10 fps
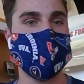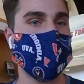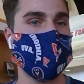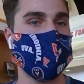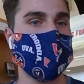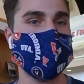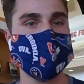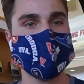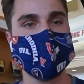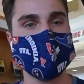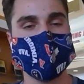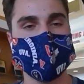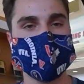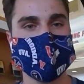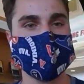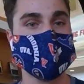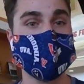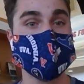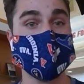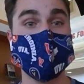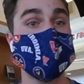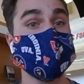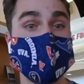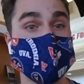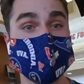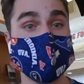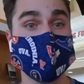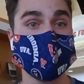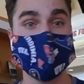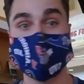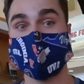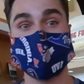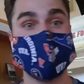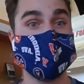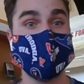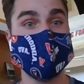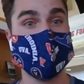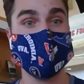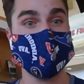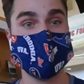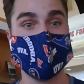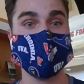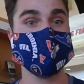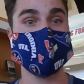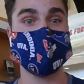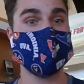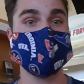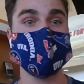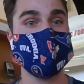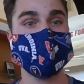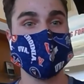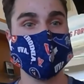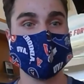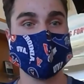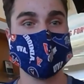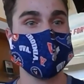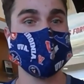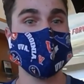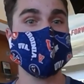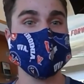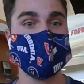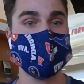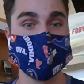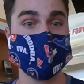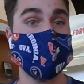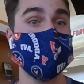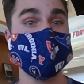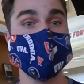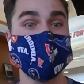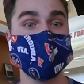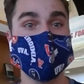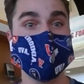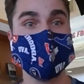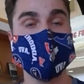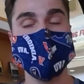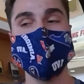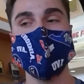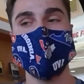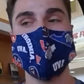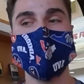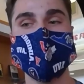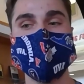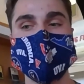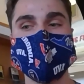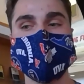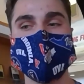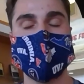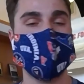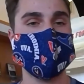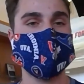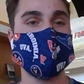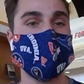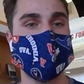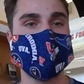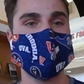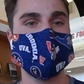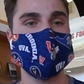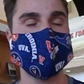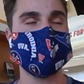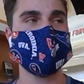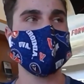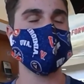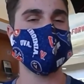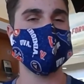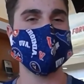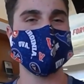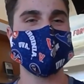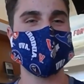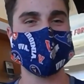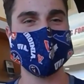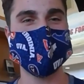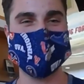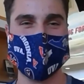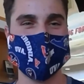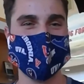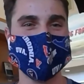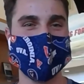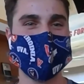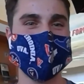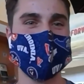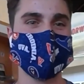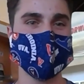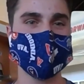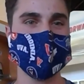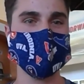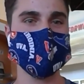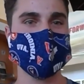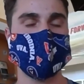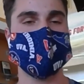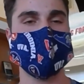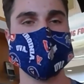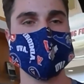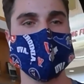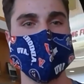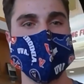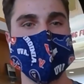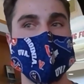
Like I had the mentality when I joined Accenture, I was like, I'm ready to work. Like get me behind a desk, like put me in front of a customer, whatever it takes. Like I'm ready to work. But it's important to slow down and not feel rushed, because